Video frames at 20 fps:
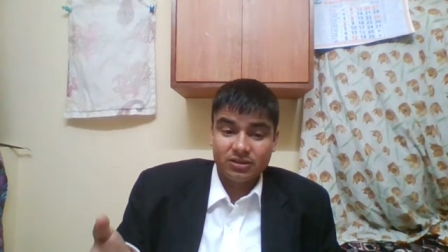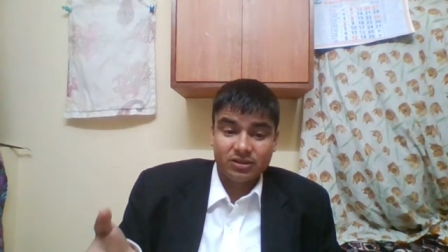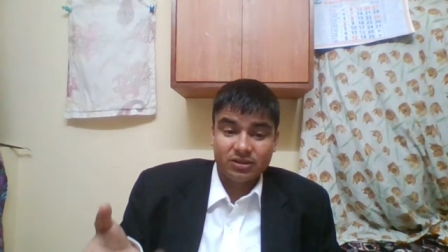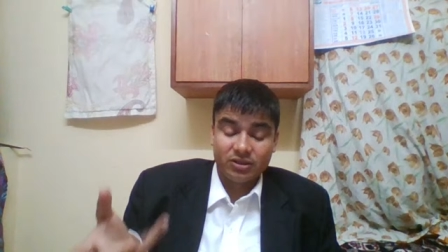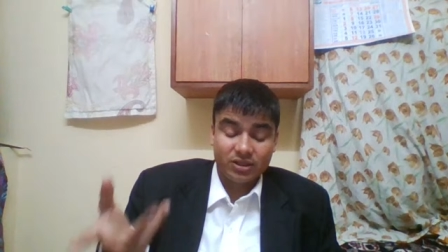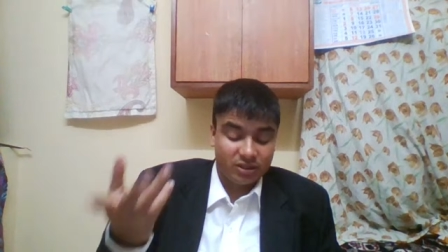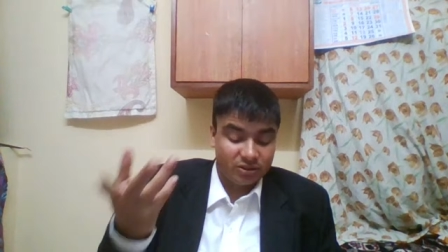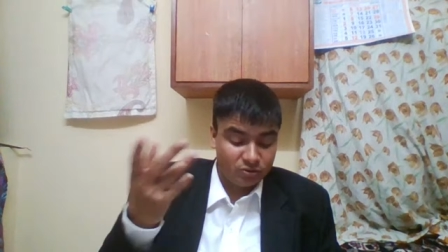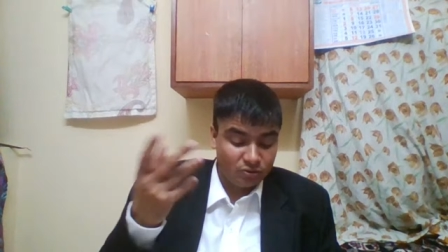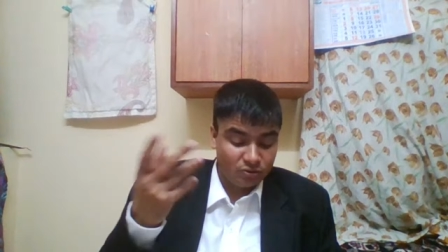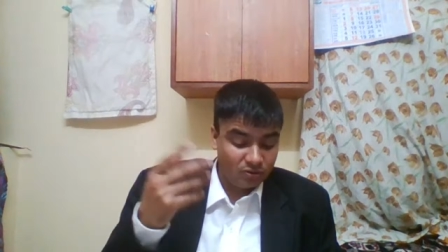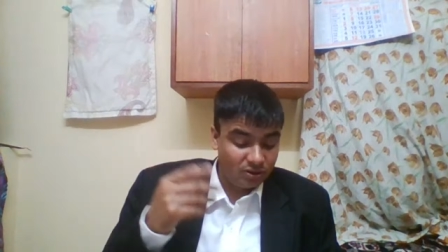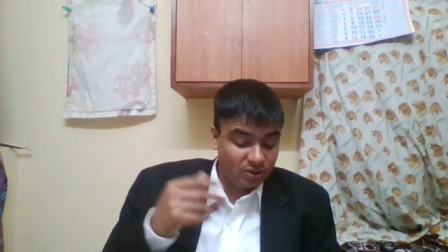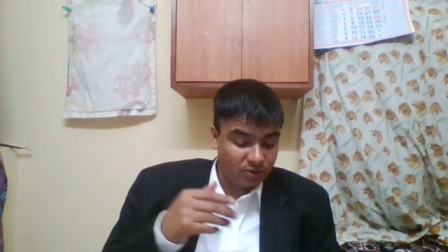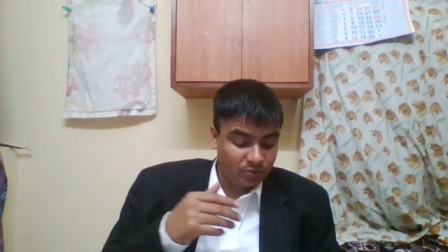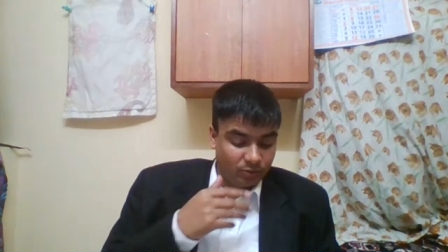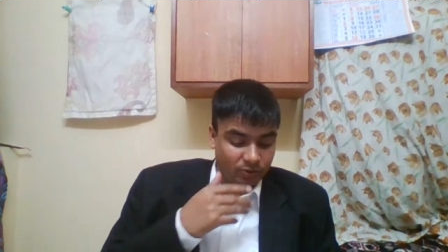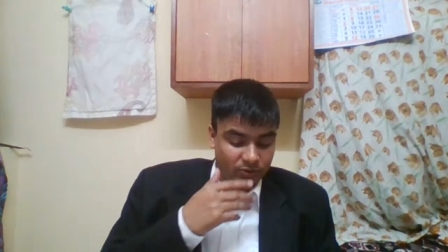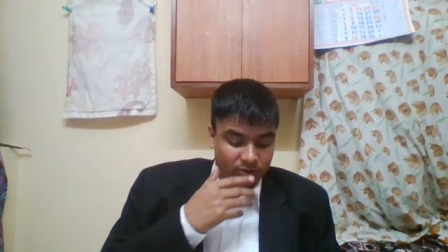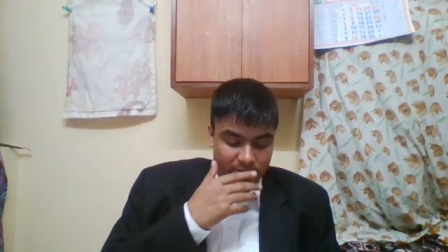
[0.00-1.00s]
there is no
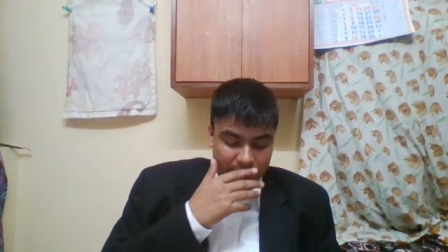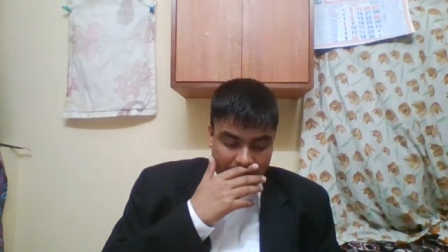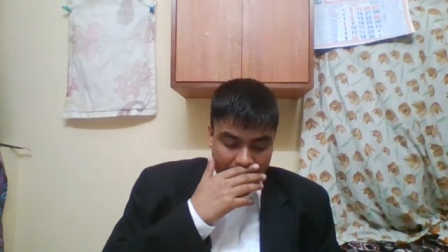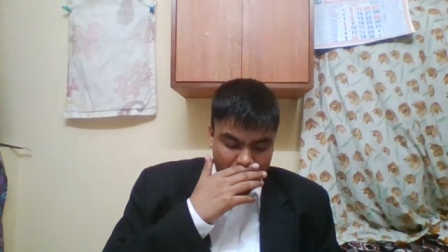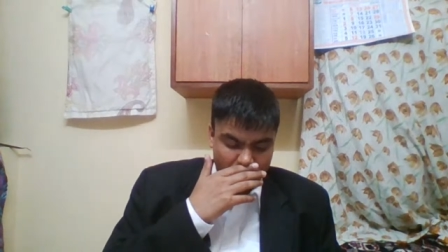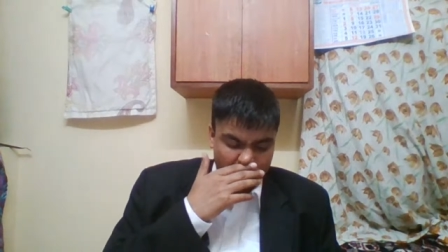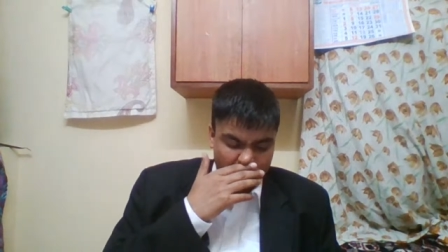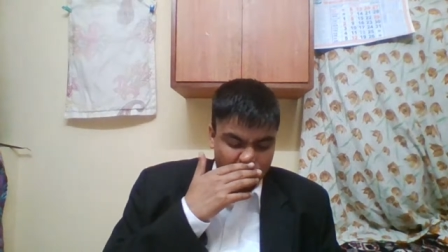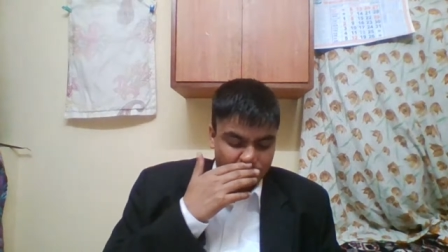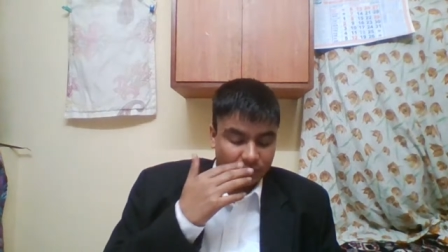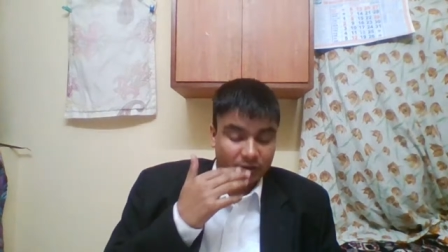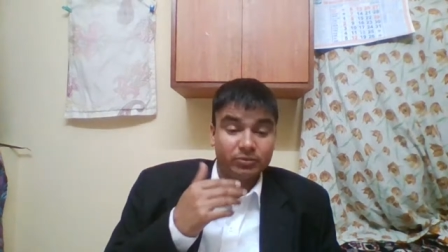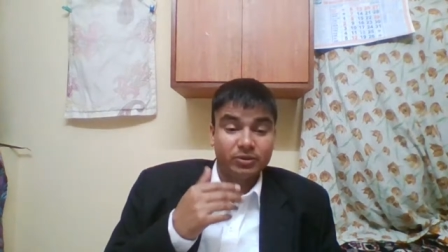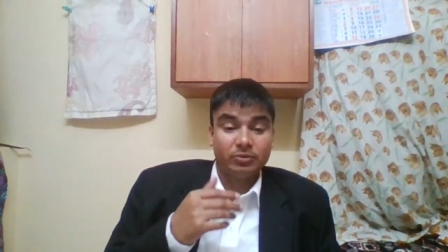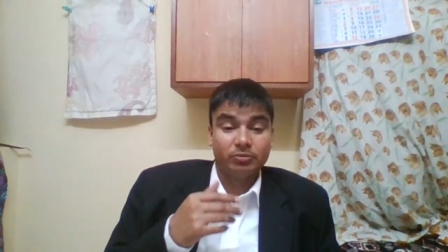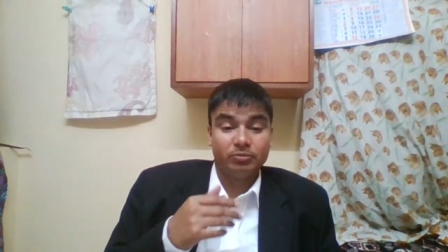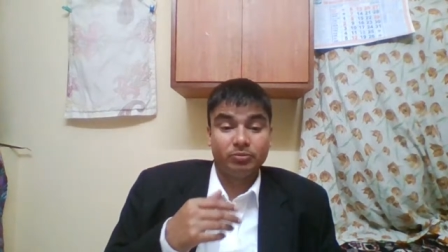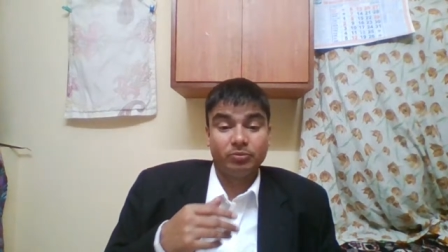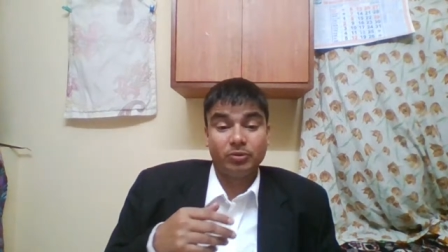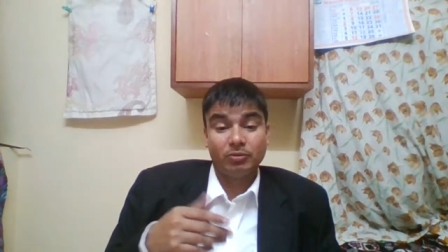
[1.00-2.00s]
response actually from
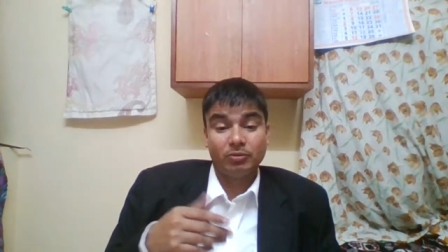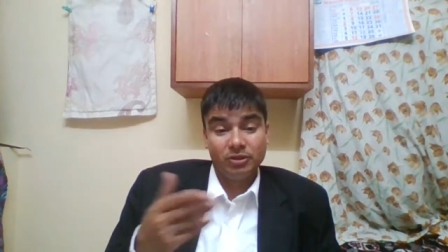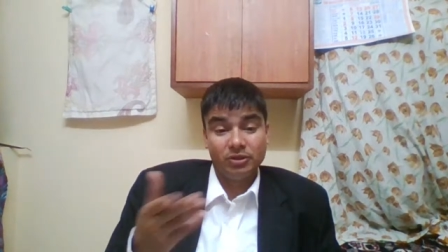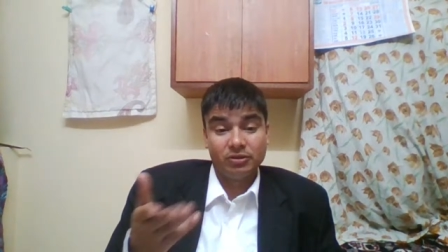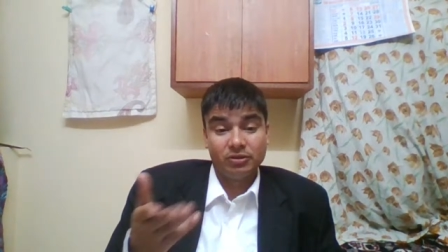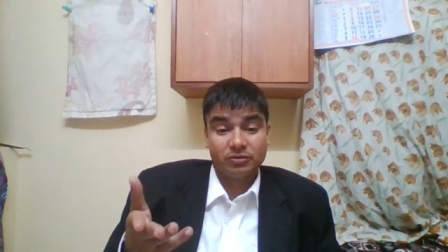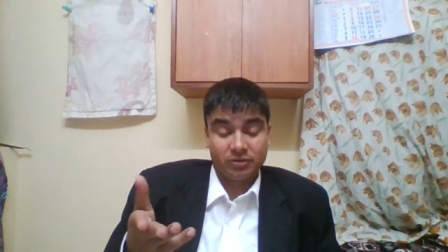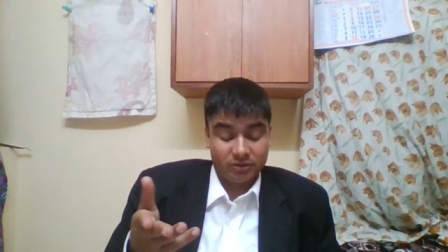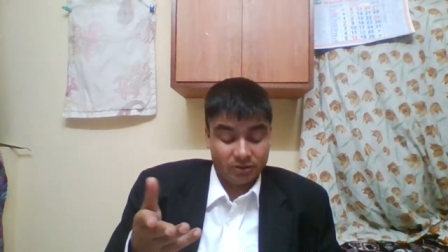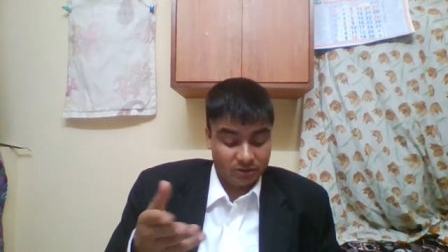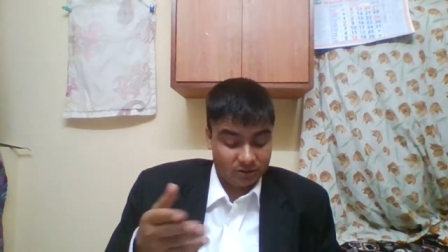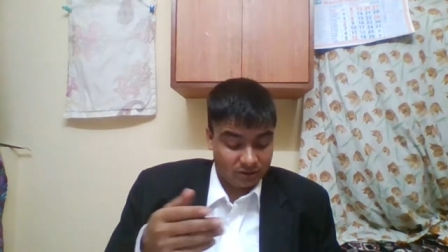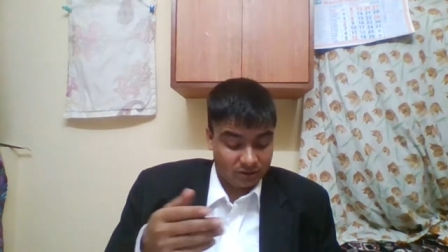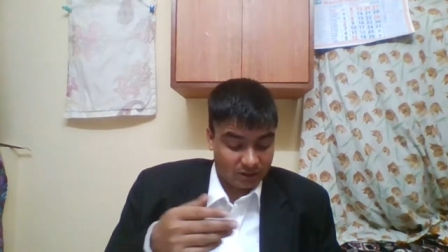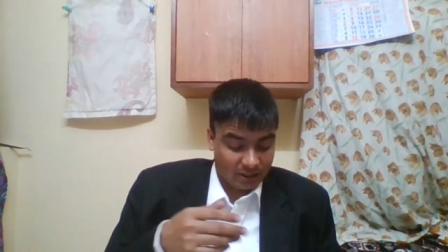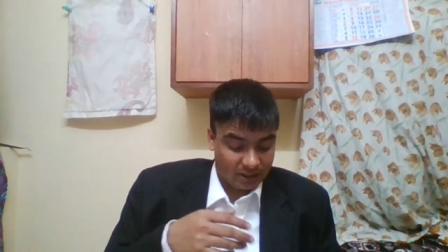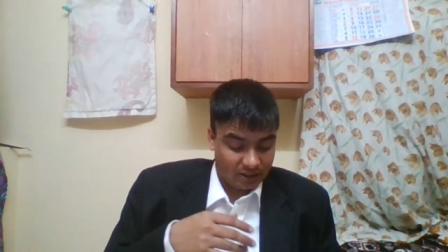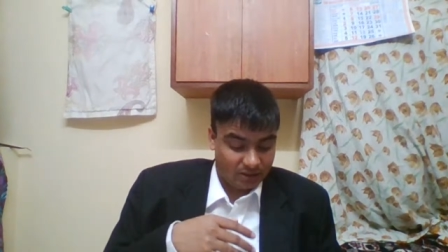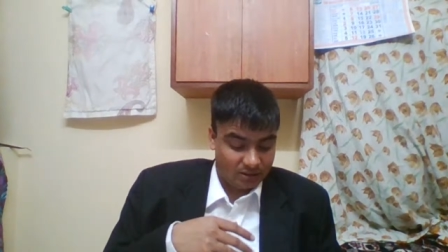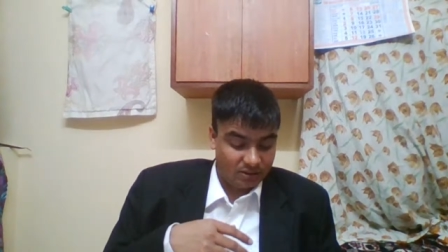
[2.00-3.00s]
the public authority
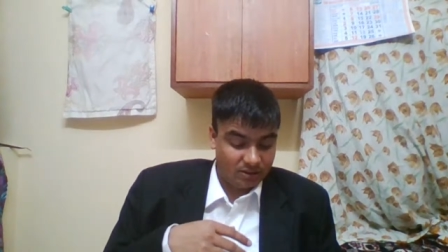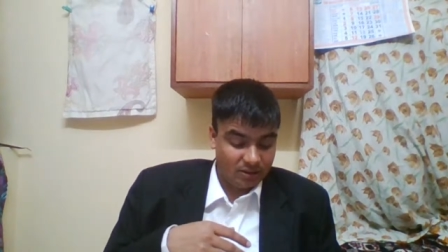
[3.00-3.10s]
side,